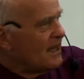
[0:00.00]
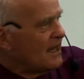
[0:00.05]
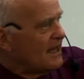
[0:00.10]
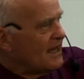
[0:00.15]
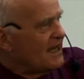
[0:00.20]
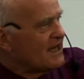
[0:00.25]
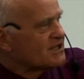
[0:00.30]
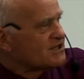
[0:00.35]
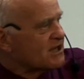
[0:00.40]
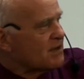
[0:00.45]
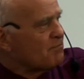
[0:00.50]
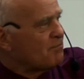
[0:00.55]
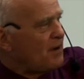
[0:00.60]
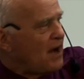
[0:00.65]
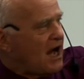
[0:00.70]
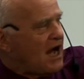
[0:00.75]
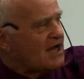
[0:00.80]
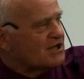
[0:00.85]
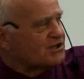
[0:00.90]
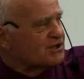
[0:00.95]
Is it
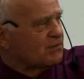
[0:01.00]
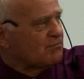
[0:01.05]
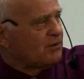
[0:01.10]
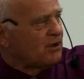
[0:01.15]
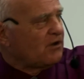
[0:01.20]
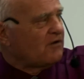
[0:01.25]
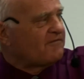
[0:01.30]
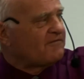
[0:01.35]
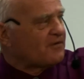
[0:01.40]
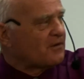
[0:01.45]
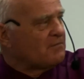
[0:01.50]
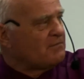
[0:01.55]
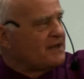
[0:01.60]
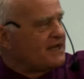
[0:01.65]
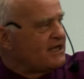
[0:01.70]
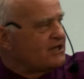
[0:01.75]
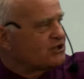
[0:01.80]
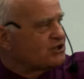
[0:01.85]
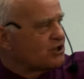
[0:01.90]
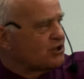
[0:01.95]
possible for
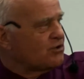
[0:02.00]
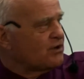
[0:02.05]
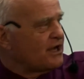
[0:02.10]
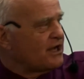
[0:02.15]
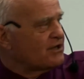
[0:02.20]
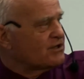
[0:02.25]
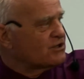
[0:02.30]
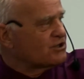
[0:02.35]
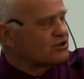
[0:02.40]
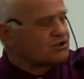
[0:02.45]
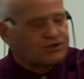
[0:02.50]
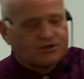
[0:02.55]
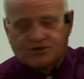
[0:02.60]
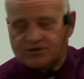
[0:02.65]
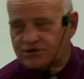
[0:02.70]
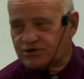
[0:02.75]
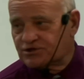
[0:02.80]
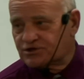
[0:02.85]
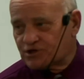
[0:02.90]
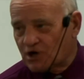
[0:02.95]
me to in
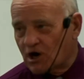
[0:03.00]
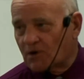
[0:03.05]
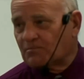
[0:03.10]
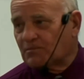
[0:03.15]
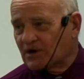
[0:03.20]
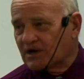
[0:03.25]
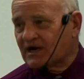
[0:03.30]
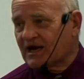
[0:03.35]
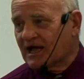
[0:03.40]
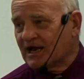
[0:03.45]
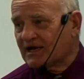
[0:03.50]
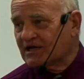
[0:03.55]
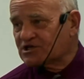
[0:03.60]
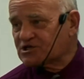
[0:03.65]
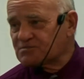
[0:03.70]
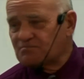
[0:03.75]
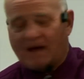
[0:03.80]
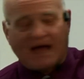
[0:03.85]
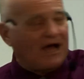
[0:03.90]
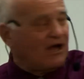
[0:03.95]
interpret and
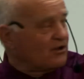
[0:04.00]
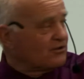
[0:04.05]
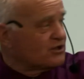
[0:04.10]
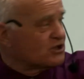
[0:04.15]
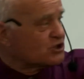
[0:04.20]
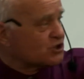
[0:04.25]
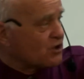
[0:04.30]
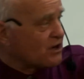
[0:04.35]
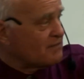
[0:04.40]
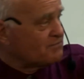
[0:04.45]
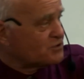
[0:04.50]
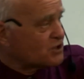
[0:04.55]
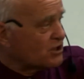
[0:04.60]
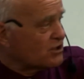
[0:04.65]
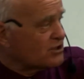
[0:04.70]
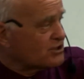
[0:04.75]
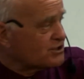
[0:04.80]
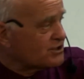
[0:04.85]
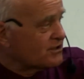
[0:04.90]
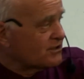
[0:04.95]
expound the
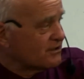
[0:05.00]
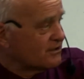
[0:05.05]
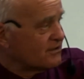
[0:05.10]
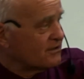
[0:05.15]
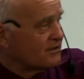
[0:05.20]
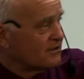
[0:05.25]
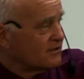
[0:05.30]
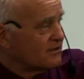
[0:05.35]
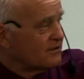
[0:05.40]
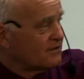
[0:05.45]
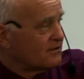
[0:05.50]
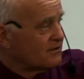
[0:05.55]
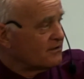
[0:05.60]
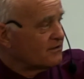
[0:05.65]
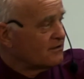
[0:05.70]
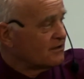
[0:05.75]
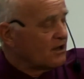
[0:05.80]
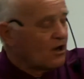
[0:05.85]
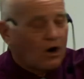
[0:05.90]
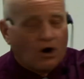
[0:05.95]
scriptures,
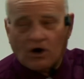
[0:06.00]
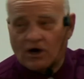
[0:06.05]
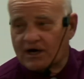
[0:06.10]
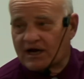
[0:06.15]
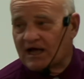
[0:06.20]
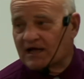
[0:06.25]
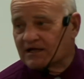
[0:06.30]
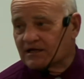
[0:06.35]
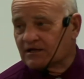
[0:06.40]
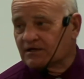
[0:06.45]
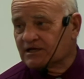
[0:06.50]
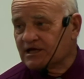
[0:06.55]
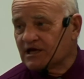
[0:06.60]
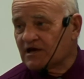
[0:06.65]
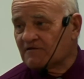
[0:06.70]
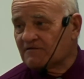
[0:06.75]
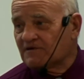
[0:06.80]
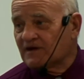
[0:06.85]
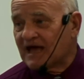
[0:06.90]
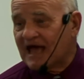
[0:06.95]
or to
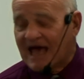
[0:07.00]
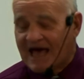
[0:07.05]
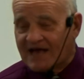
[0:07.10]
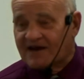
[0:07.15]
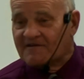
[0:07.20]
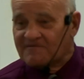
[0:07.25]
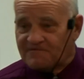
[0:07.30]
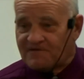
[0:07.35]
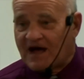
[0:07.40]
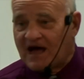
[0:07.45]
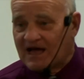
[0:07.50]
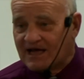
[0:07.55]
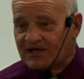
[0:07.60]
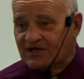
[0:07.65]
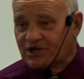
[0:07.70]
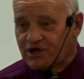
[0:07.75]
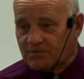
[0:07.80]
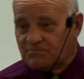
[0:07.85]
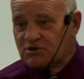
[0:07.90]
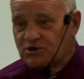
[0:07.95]
give edifying
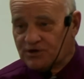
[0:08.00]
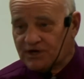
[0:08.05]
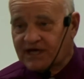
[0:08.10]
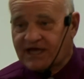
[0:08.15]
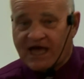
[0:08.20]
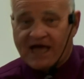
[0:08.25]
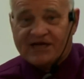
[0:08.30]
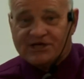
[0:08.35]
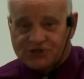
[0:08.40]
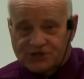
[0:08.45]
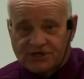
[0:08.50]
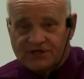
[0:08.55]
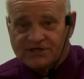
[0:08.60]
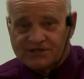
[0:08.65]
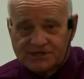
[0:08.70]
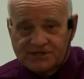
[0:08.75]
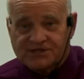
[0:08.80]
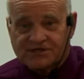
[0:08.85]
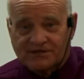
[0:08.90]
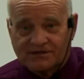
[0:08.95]

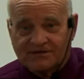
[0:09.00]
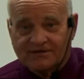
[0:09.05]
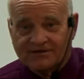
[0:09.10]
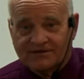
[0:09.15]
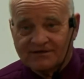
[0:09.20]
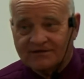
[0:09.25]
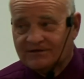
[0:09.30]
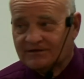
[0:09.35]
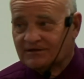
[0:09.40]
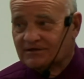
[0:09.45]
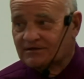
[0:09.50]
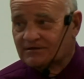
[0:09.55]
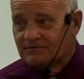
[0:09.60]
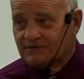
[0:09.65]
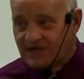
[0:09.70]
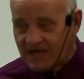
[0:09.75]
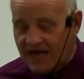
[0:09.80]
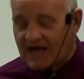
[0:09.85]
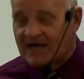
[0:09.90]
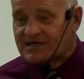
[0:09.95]
communications?
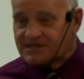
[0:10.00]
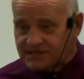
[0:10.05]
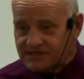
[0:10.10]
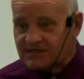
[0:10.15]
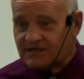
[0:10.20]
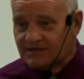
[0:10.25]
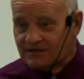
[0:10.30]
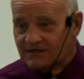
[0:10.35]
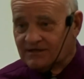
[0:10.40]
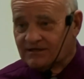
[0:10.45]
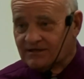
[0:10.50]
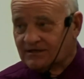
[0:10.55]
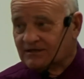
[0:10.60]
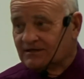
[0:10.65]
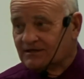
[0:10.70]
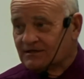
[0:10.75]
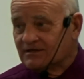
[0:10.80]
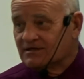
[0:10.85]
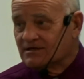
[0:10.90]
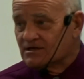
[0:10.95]
Yes.
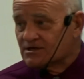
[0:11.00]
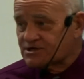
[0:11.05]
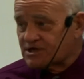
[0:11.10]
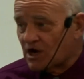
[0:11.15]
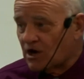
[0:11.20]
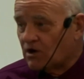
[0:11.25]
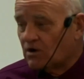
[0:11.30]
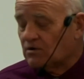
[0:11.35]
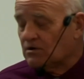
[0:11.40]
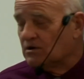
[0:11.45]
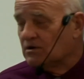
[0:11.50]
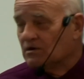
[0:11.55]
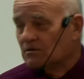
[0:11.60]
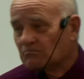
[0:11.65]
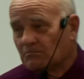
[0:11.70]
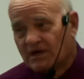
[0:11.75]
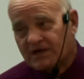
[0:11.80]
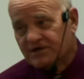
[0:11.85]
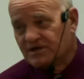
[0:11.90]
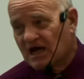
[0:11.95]
So,
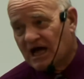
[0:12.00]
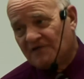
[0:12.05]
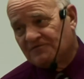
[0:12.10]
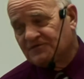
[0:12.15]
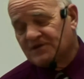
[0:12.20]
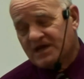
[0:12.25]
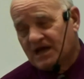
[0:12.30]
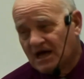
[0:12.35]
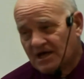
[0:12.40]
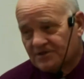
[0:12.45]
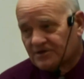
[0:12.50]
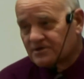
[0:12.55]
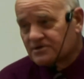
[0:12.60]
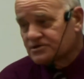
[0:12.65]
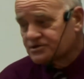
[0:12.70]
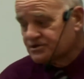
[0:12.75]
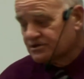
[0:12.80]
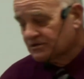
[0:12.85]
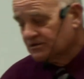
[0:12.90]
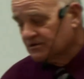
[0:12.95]
but not the others.